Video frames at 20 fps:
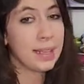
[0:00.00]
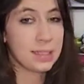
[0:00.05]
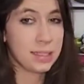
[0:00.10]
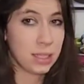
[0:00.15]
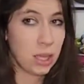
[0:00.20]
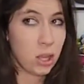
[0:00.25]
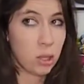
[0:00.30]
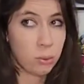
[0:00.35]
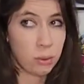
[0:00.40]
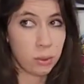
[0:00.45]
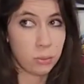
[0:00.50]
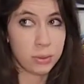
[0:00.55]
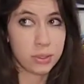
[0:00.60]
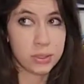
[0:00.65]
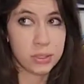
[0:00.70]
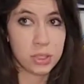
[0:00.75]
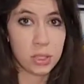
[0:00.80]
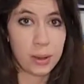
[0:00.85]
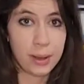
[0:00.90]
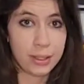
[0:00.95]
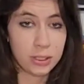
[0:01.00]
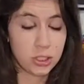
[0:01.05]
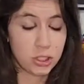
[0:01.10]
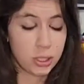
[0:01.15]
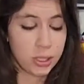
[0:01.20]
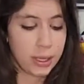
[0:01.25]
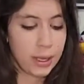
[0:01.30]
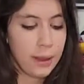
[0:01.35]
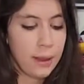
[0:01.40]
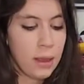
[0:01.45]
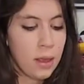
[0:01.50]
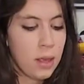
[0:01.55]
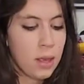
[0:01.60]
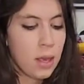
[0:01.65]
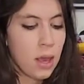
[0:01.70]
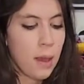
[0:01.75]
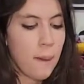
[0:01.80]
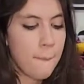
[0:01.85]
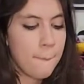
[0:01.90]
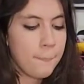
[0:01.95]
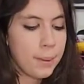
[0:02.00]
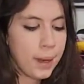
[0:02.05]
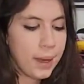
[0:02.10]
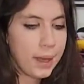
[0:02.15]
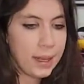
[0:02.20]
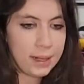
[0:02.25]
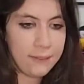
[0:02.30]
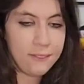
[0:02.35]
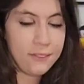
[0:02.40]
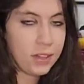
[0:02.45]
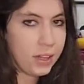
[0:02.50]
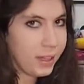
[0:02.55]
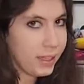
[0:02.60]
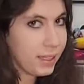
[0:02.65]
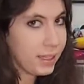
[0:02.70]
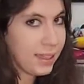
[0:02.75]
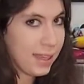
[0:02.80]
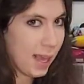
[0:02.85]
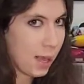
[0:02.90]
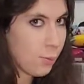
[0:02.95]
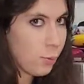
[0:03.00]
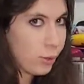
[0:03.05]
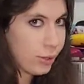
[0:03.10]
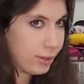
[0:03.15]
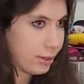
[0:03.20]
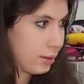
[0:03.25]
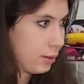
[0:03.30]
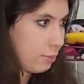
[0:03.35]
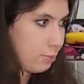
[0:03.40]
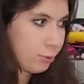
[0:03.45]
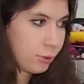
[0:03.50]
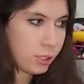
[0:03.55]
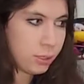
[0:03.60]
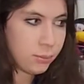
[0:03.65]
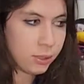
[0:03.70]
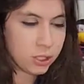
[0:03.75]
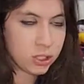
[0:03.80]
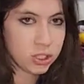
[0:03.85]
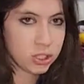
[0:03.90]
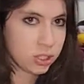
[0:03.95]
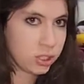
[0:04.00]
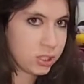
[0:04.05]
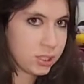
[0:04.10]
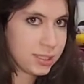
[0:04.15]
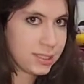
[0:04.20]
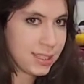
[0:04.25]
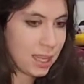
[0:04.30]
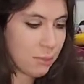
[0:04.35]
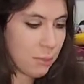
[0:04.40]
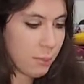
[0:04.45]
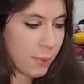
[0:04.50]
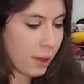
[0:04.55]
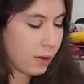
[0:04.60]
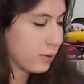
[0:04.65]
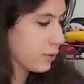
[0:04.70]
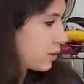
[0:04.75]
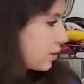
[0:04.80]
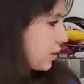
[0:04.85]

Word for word: as the other one was, though, actually. But I feel like it came with pretty much the same amount of